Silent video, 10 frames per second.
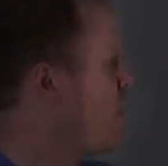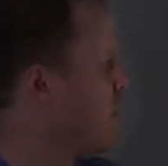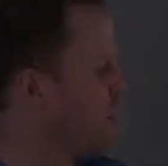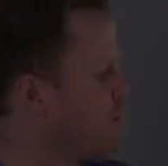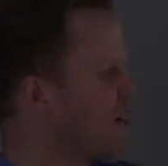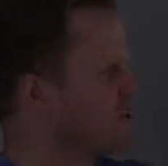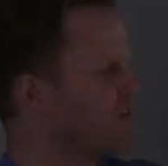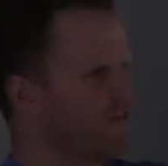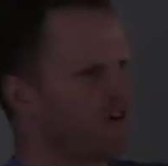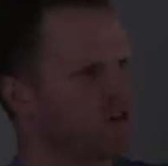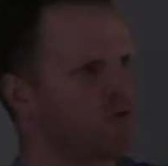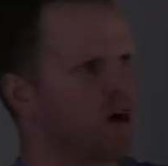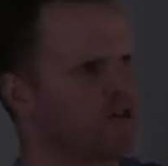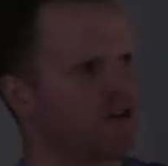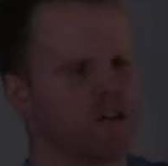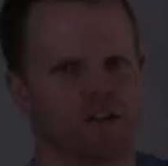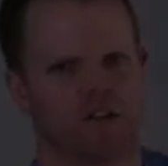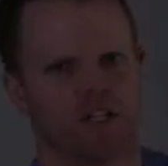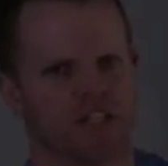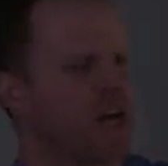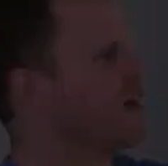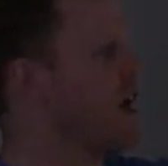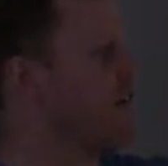And then the rest of the first quadrant, the second